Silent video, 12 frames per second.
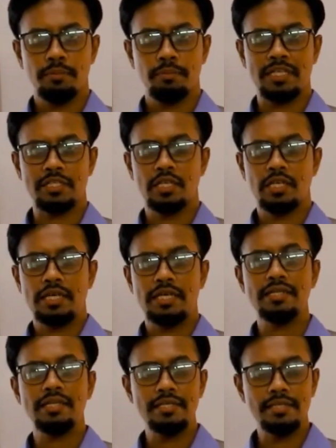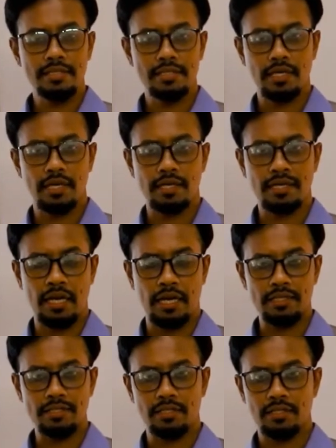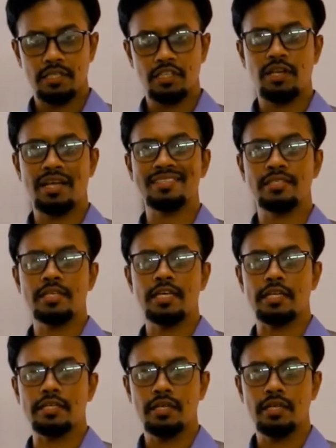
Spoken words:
but in this class, in class 10,